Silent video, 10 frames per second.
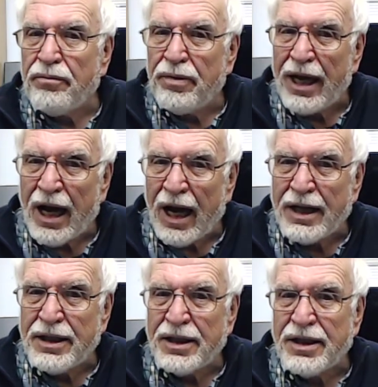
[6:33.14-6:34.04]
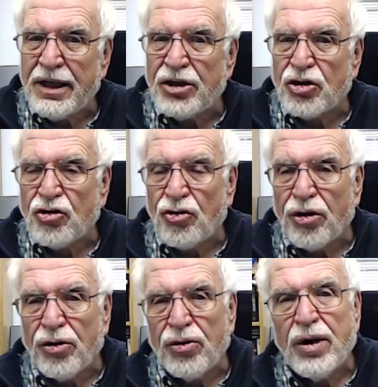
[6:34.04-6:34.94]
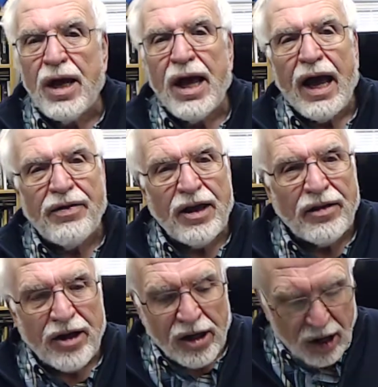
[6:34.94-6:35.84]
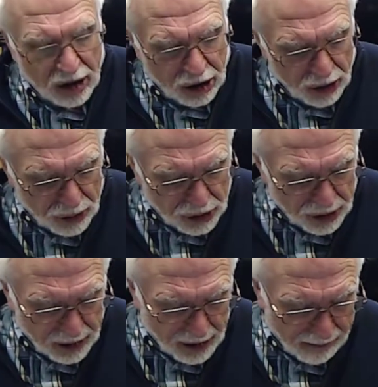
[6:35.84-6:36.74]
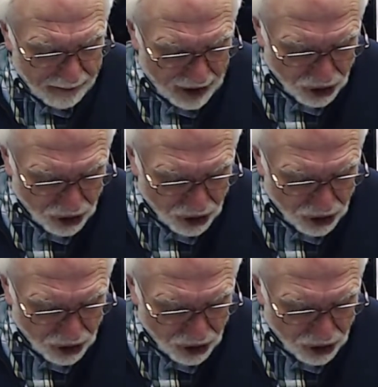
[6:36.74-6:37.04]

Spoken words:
behind it is true, and then the conclusion can be